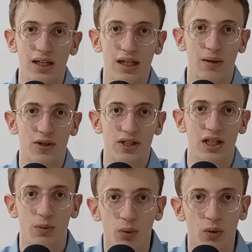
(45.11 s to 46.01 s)
Elon Musk
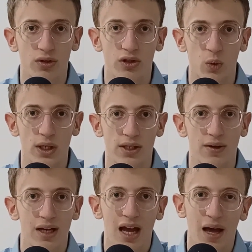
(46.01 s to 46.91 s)
has bought Twitter.
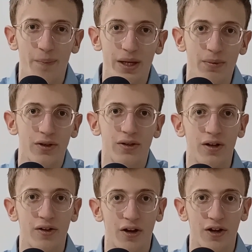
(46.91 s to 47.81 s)
And
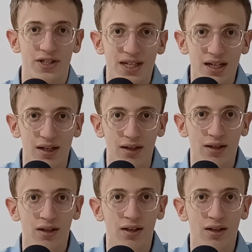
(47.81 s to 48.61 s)
people are saying